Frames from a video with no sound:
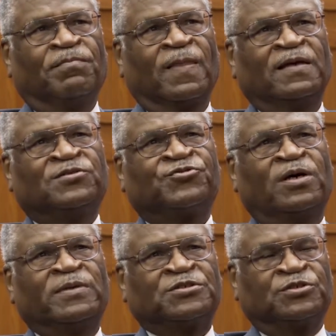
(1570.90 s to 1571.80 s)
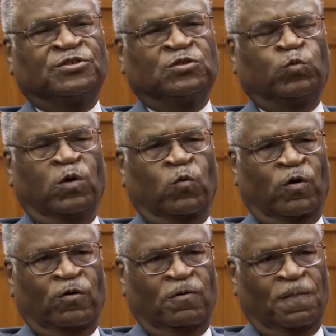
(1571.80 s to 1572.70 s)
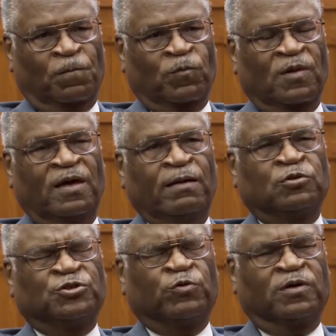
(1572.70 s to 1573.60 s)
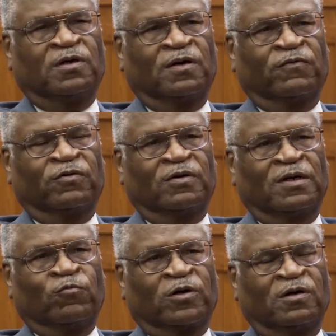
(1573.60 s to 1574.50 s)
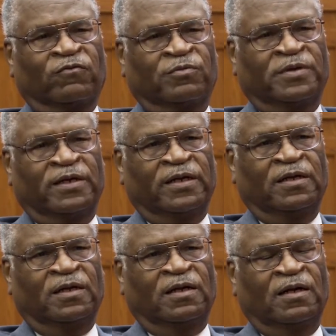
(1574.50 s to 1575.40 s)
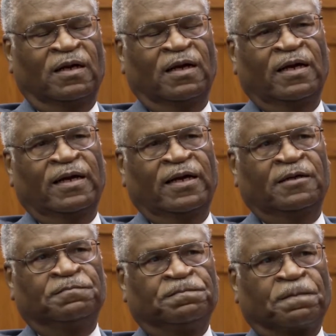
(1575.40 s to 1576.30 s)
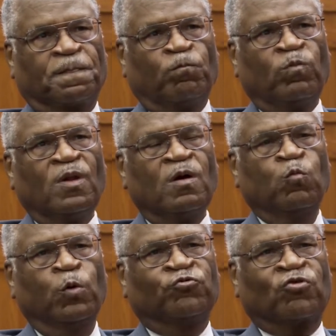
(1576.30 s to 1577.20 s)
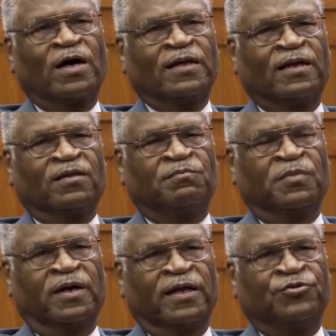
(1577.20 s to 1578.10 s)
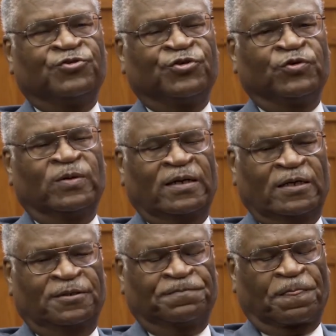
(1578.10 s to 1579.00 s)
In some instances, we were able to recover money, and we would try to get that money to